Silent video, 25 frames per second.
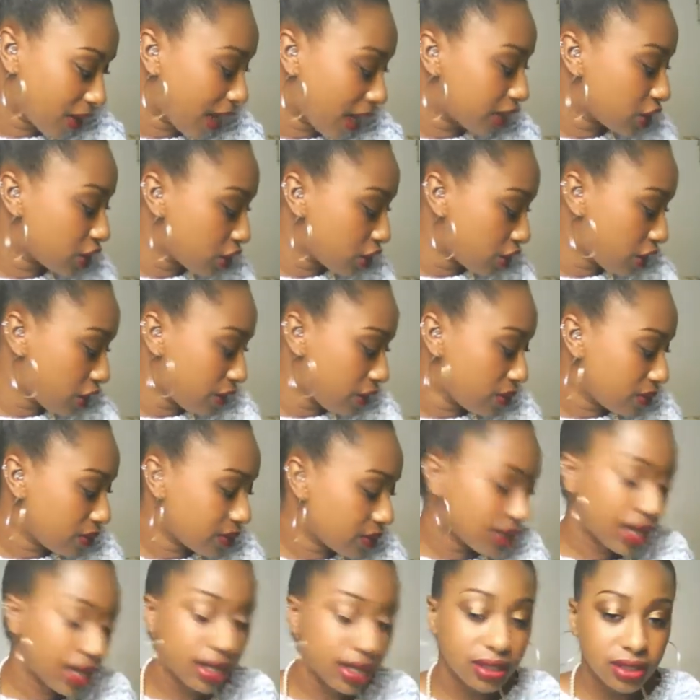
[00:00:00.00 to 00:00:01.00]
actually no,
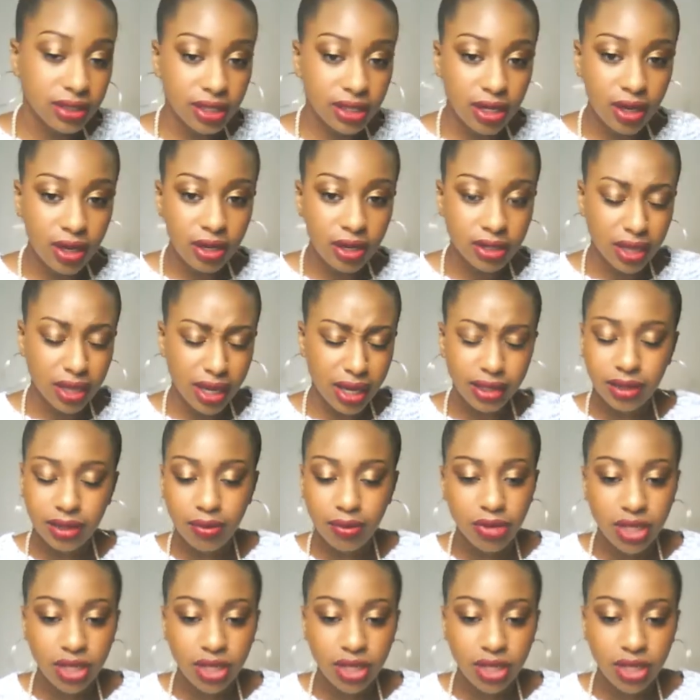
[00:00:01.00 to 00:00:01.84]
second to last item.